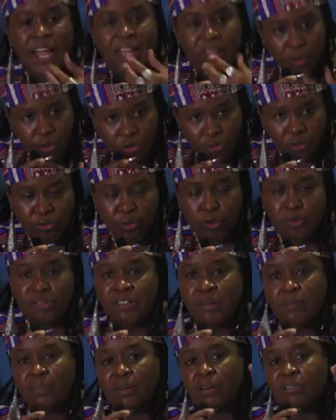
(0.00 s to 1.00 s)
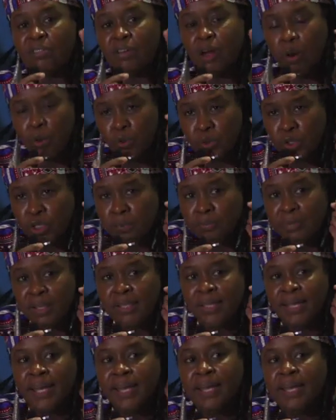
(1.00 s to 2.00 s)
cannot divorce it, because
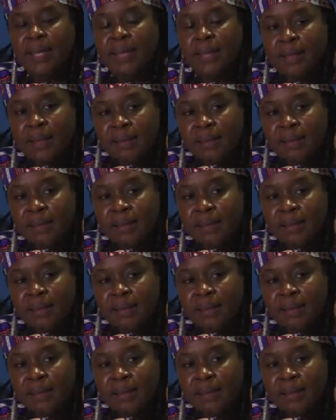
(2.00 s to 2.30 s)
ultimately